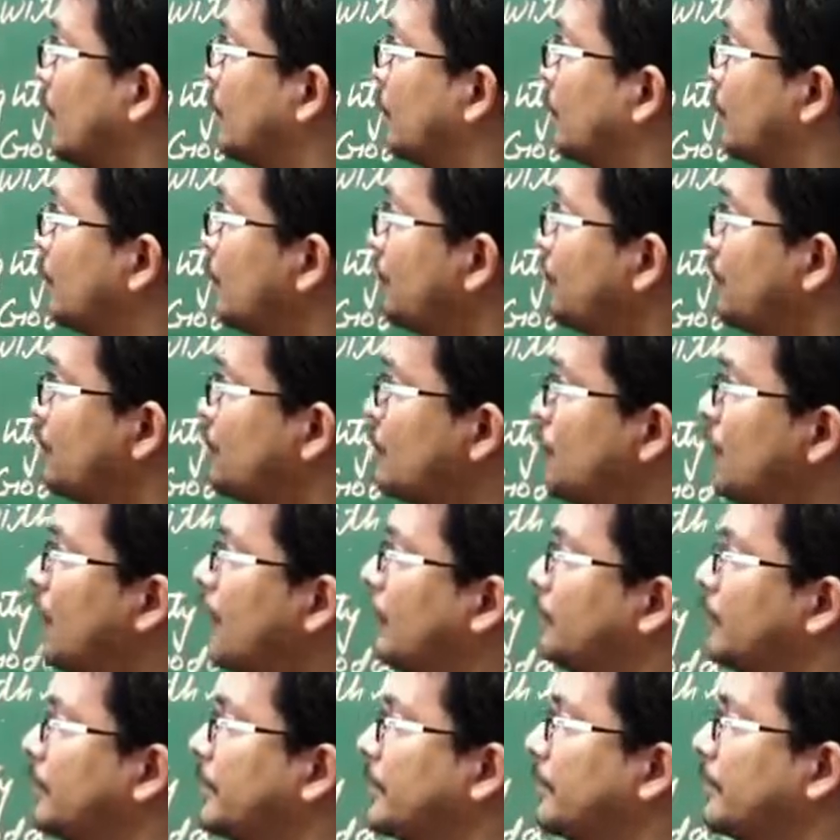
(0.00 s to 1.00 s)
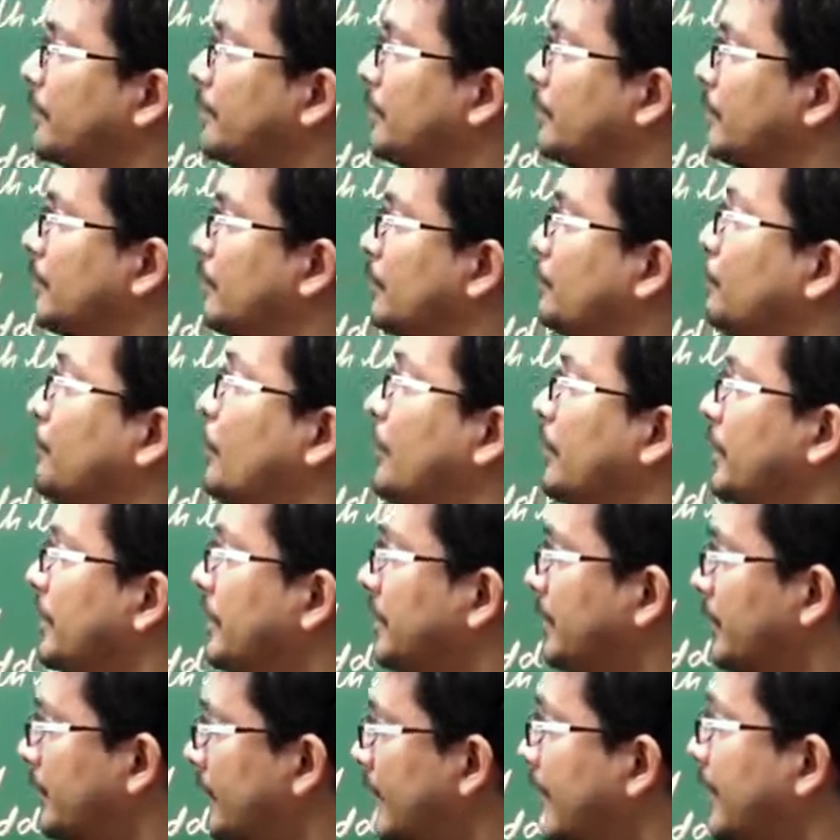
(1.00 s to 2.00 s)
which two of the following
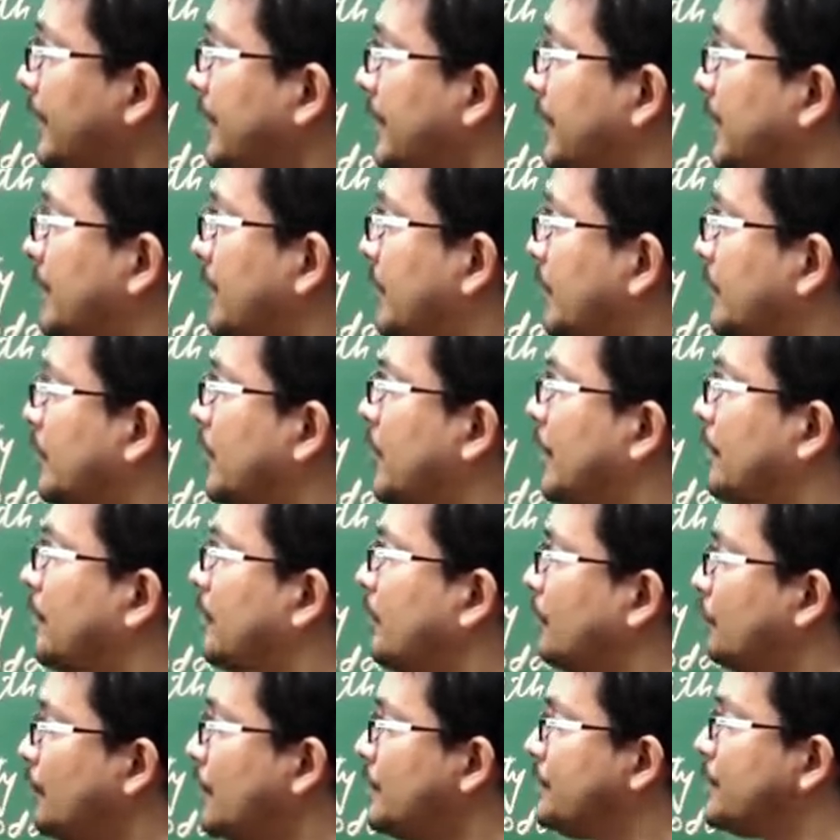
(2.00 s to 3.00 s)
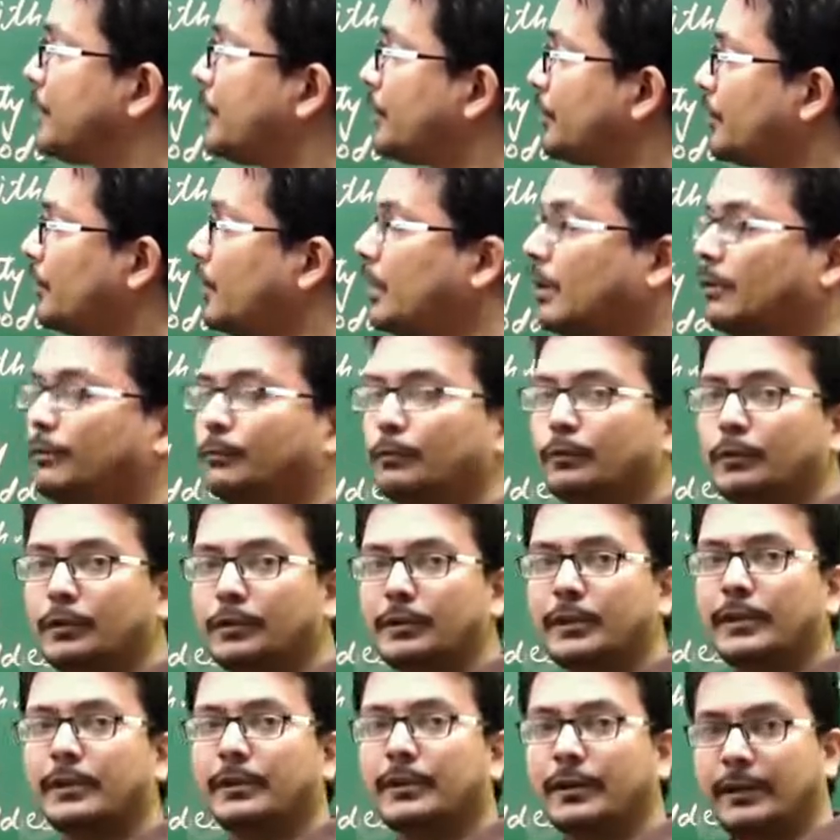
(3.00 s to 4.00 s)
correctly describe the features of
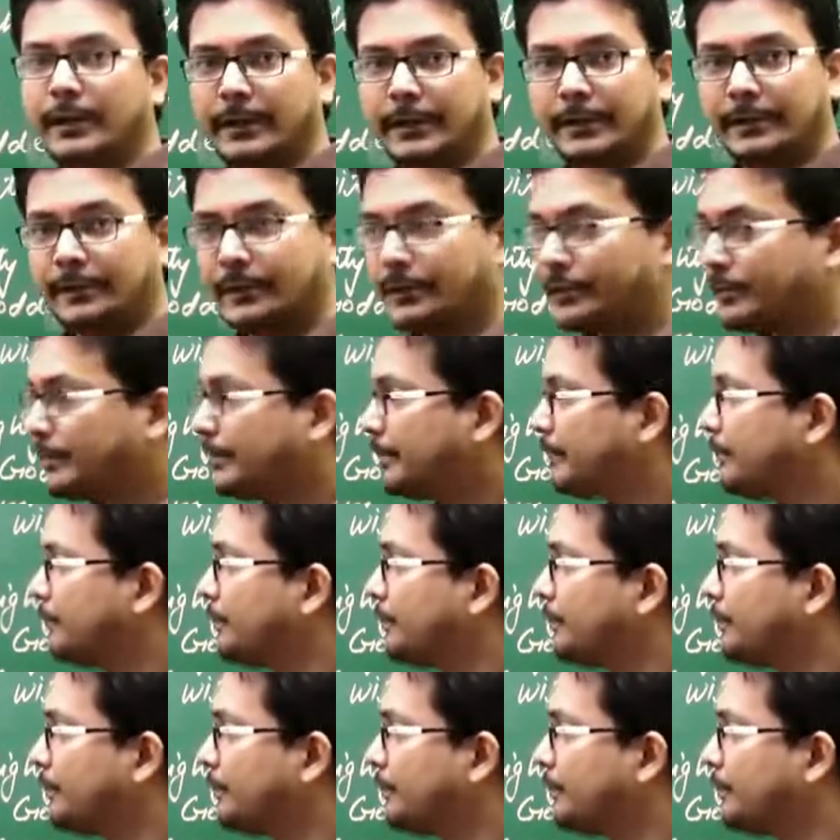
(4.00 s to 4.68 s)
Wuthering Heights?